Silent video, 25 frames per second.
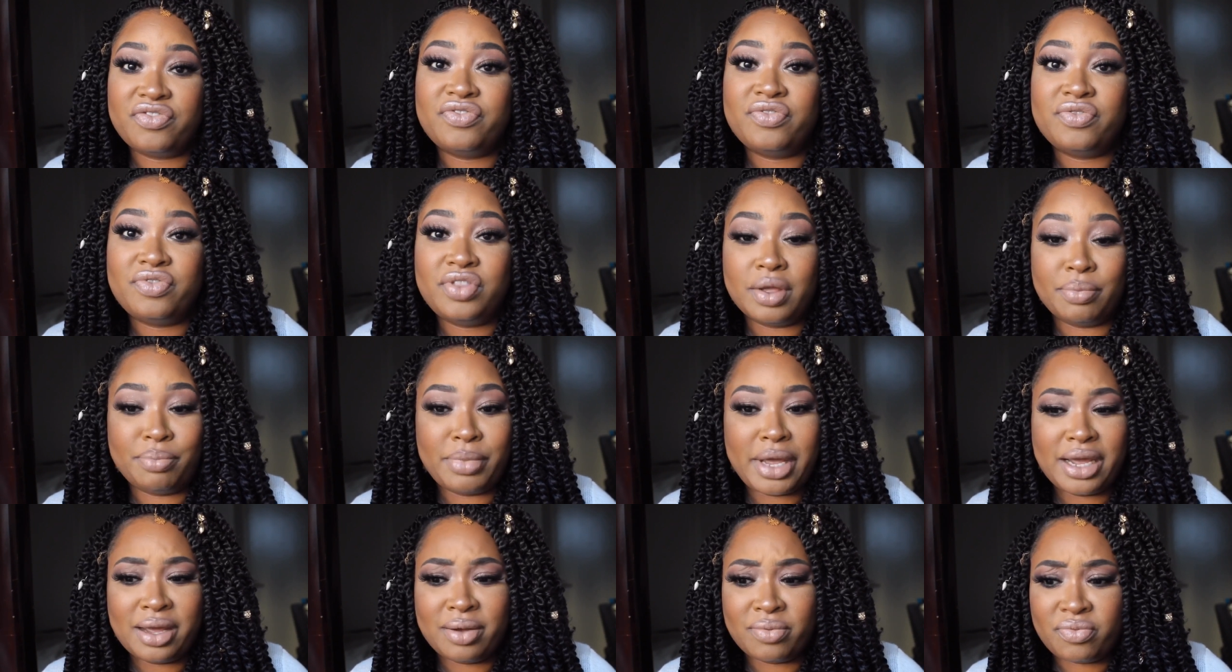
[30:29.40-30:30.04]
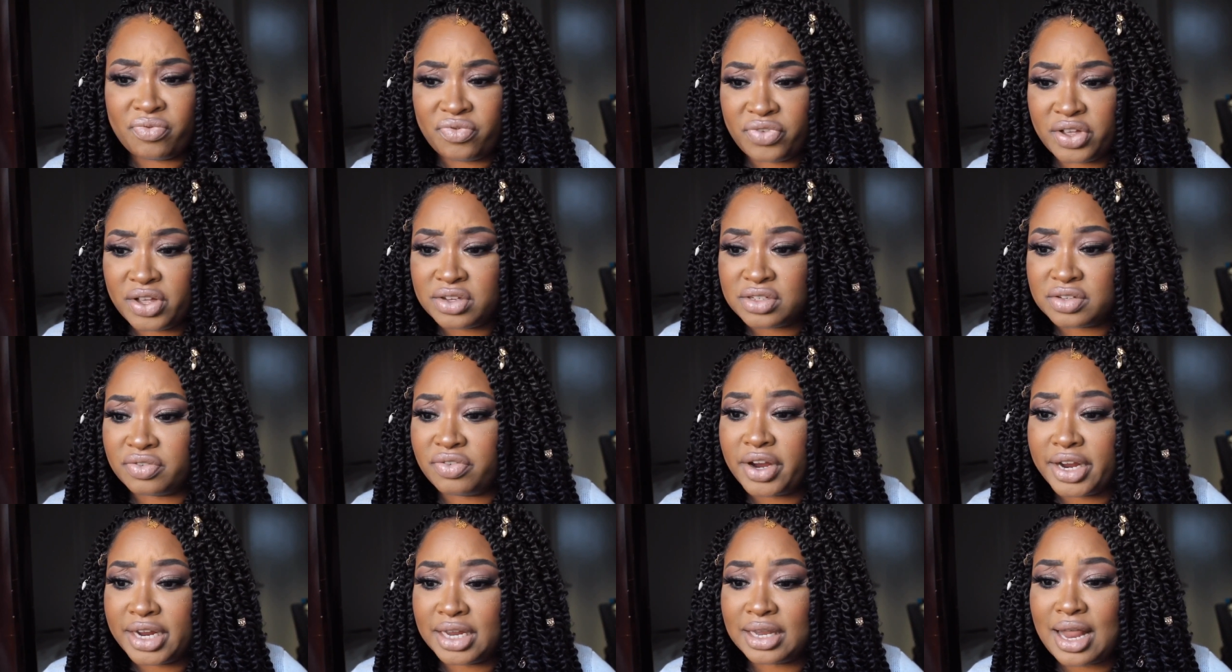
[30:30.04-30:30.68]
the makeup feels
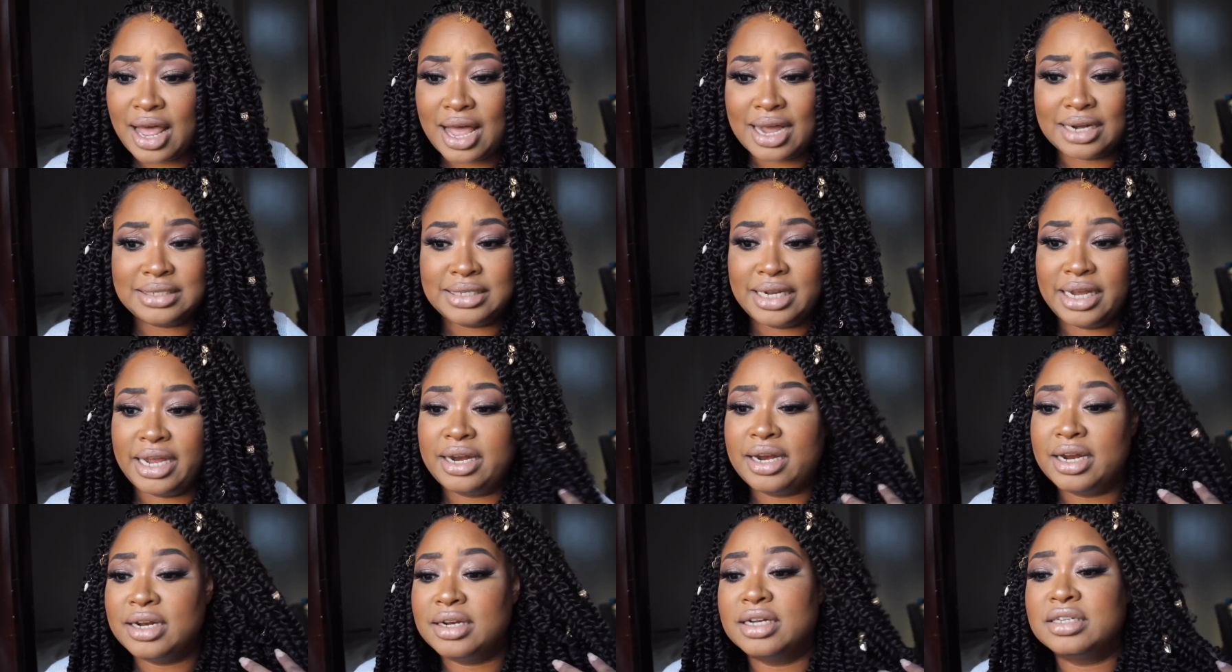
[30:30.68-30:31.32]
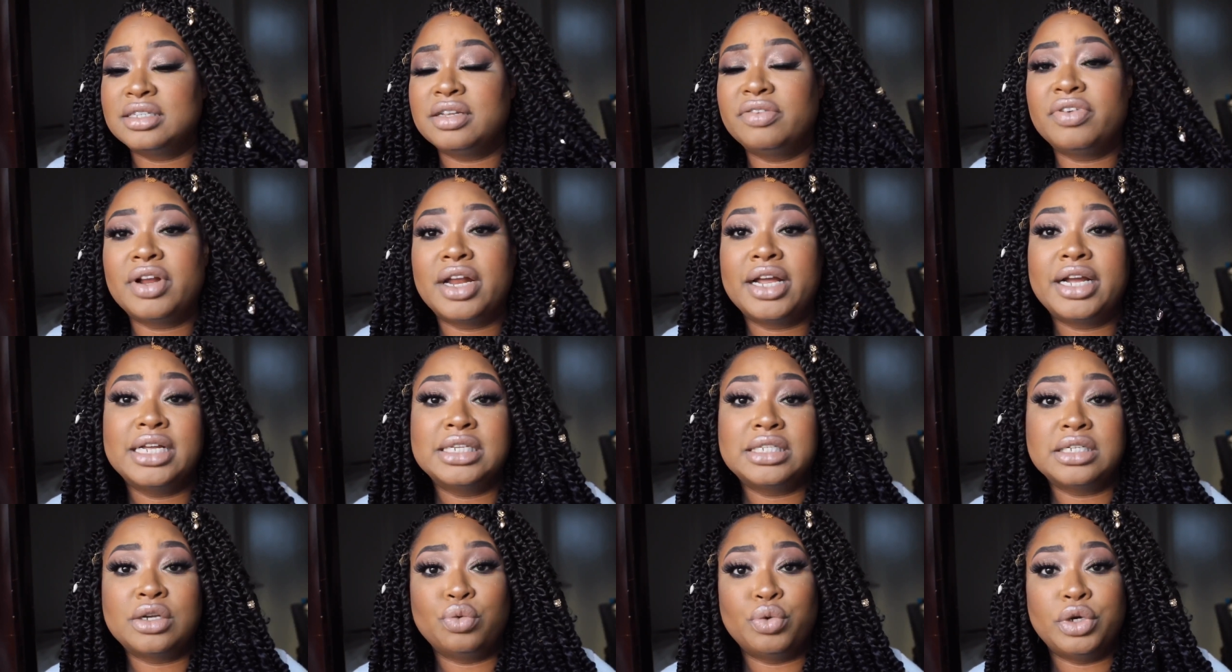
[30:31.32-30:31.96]
very locked in. It doesn't feel like
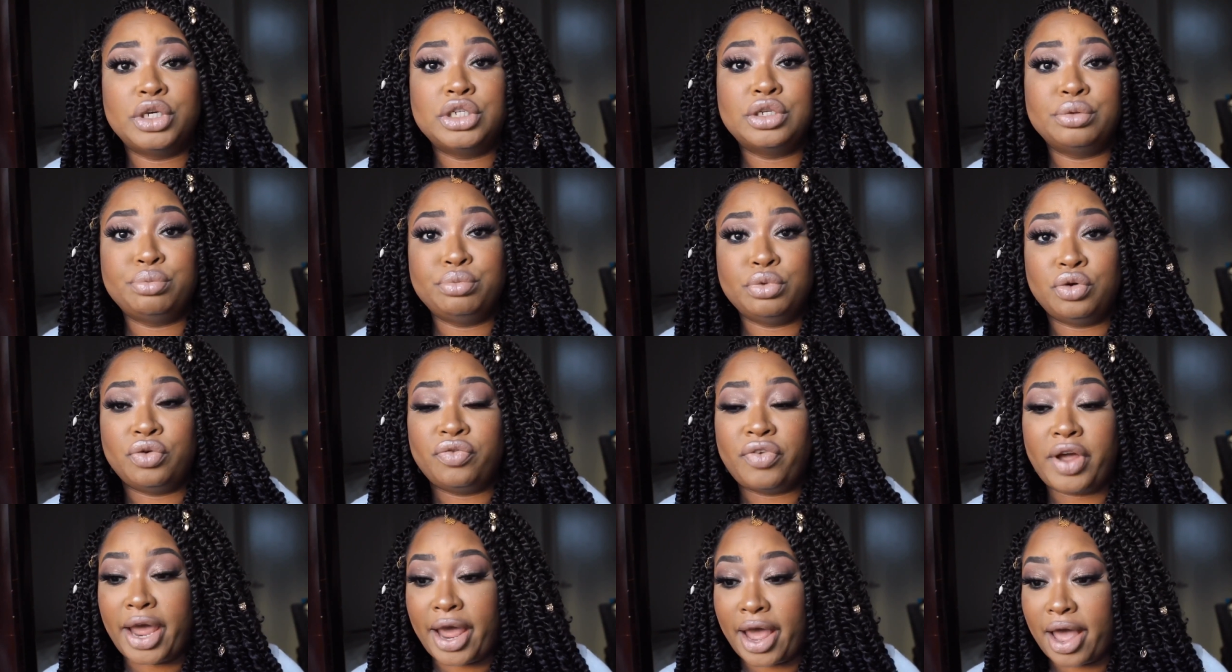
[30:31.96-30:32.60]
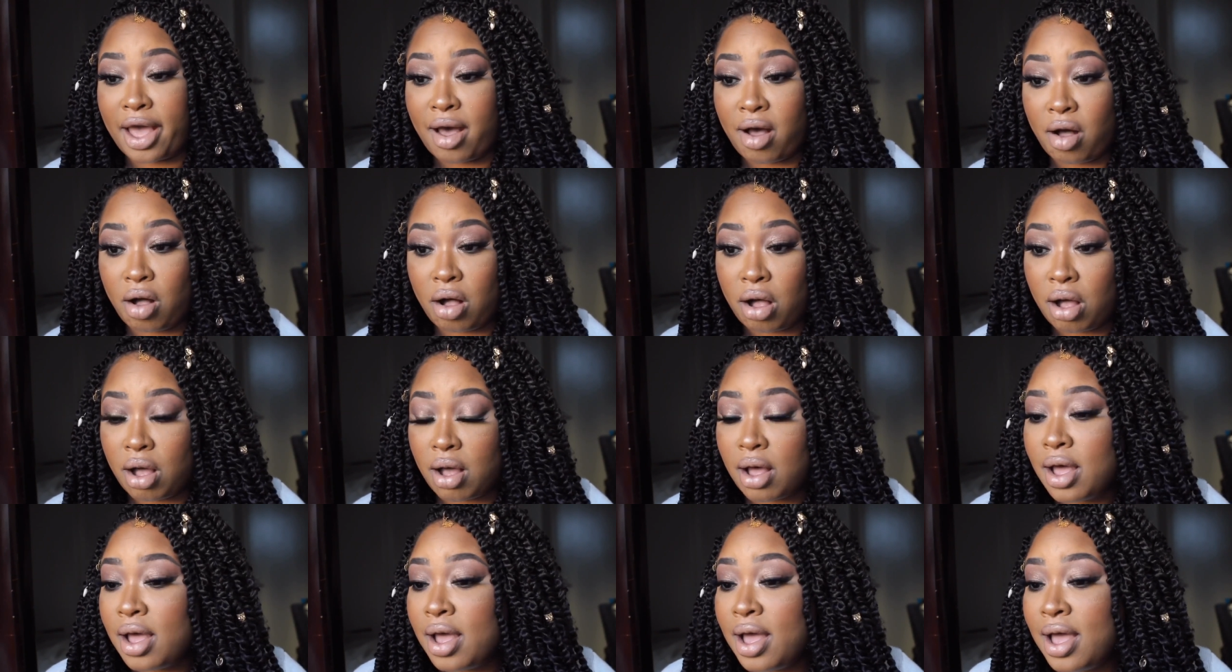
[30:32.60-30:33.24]
it's going to move at
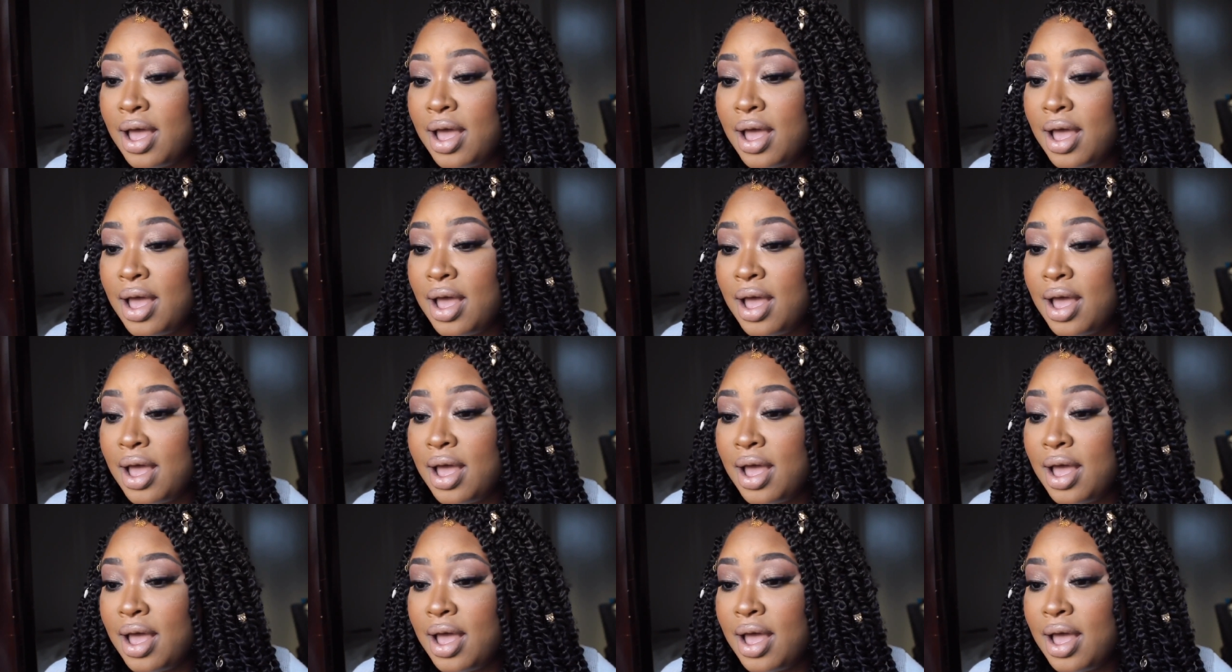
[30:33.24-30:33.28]
all.